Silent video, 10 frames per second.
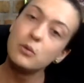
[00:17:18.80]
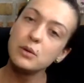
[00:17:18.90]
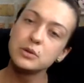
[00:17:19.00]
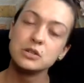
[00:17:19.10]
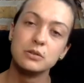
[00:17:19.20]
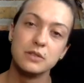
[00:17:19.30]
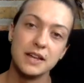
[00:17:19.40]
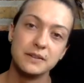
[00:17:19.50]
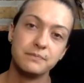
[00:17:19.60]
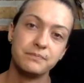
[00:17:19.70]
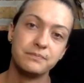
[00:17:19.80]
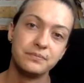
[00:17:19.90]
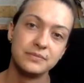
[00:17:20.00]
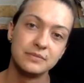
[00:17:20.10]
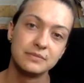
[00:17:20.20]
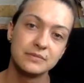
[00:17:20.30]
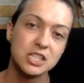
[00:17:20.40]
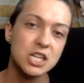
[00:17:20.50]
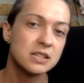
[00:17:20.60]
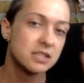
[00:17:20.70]
Why would you do that?
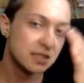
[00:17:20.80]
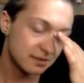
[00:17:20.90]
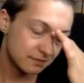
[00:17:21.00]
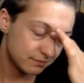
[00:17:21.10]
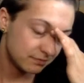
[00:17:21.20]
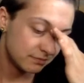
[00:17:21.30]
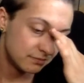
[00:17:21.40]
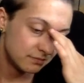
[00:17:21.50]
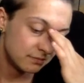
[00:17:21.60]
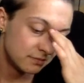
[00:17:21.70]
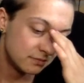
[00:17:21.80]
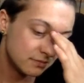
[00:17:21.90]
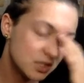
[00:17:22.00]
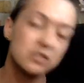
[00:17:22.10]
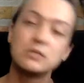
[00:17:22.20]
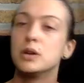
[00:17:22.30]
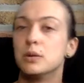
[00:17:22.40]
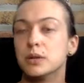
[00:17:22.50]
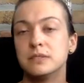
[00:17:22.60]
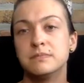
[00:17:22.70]
Legit, just do
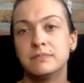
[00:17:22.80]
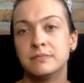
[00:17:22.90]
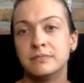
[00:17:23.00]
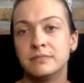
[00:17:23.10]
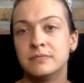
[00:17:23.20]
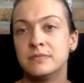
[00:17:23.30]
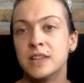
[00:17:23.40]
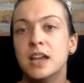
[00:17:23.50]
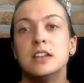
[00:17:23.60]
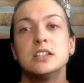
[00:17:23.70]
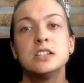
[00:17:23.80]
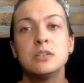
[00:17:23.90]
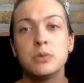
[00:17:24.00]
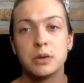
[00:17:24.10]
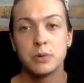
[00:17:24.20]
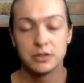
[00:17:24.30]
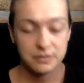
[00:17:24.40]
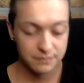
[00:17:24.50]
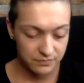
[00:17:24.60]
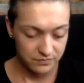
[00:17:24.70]
what you want. Just do what you
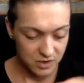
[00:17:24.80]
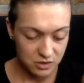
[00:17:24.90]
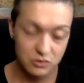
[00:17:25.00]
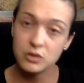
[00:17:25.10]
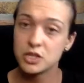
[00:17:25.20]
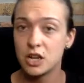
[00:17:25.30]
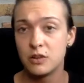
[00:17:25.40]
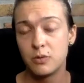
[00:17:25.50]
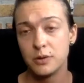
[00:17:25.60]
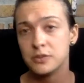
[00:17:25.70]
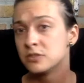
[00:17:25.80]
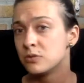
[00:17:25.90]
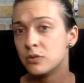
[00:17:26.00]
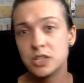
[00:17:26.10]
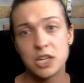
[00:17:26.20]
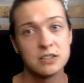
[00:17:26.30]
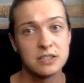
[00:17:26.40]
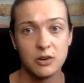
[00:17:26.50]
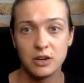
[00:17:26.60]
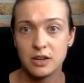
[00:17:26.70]
want. Screw the gender roles, screw the gender
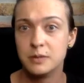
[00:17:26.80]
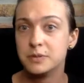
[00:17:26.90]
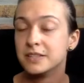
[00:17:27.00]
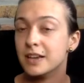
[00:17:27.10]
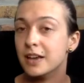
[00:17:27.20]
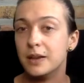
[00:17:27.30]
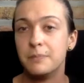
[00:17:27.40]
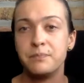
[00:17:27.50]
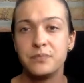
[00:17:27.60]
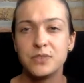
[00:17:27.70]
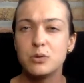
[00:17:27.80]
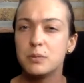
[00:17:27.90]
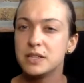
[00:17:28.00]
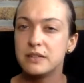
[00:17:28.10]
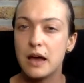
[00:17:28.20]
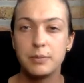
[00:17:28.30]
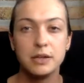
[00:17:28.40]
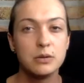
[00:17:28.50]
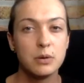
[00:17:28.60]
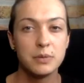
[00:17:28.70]
stereotypes. Do what makes you
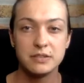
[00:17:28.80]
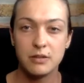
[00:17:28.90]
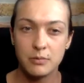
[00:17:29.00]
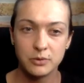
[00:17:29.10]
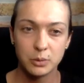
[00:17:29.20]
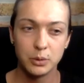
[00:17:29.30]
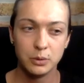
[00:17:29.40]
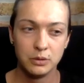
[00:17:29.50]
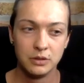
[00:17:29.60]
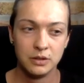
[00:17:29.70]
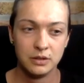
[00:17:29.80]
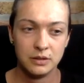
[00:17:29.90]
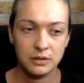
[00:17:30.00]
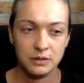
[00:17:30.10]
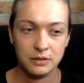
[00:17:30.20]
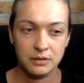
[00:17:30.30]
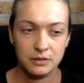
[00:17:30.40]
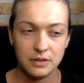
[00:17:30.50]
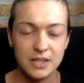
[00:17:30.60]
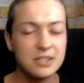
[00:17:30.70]
happy, do what makes you comfortable.
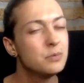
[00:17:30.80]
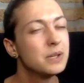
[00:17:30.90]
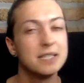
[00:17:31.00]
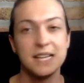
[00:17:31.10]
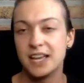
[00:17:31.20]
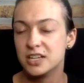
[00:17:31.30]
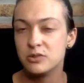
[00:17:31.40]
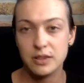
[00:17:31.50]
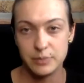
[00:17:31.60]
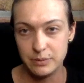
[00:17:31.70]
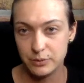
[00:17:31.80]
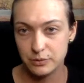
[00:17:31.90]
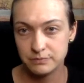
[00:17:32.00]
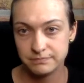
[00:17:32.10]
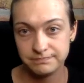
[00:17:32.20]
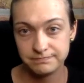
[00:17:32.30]
And don't be a dickhead to other people.